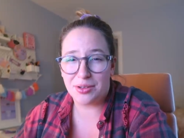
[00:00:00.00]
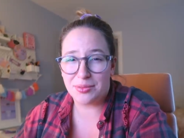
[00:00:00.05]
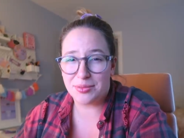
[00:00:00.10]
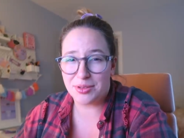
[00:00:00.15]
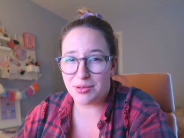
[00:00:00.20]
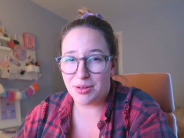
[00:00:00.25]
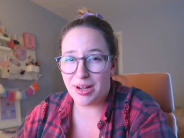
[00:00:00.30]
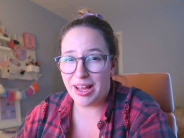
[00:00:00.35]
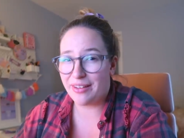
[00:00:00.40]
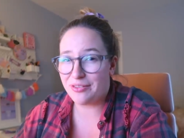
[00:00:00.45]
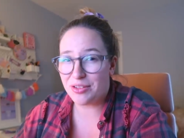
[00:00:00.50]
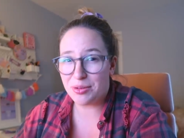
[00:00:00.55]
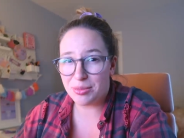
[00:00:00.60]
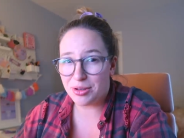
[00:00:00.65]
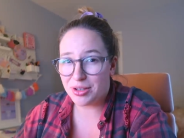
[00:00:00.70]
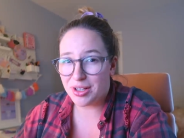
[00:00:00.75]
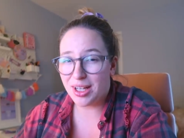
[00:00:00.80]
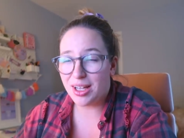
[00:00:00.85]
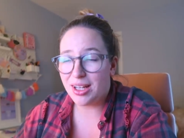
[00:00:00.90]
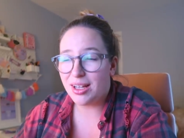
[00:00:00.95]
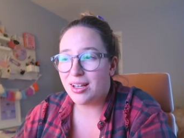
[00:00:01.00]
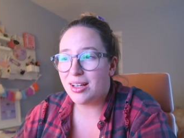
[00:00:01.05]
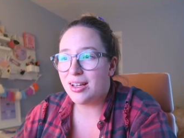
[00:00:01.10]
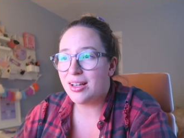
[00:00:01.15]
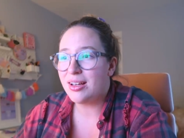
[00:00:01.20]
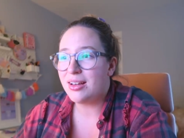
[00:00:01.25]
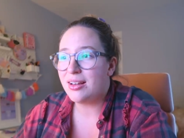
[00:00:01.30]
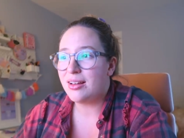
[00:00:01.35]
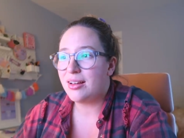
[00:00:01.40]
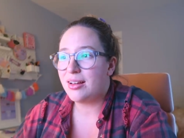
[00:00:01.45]
it up to everybody.
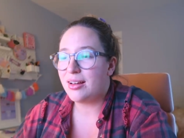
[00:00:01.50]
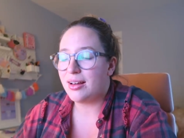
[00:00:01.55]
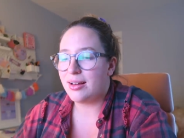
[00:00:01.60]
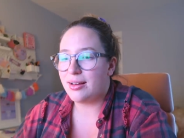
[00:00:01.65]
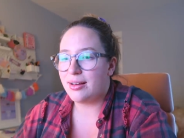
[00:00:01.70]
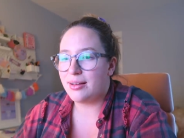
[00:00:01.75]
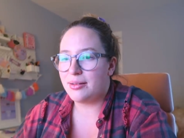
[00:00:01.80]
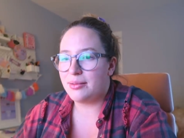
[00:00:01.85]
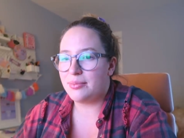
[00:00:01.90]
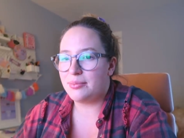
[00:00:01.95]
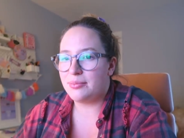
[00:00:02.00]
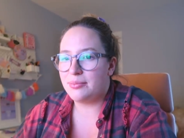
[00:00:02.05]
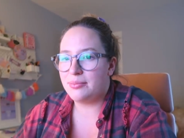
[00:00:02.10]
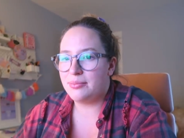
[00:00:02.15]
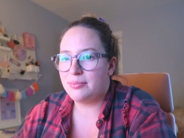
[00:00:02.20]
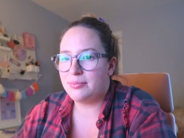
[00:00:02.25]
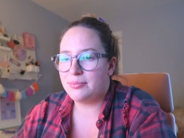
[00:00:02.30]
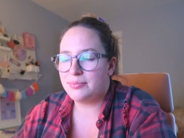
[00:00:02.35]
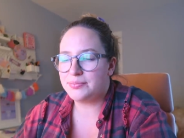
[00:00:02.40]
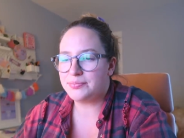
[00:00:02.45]
Um,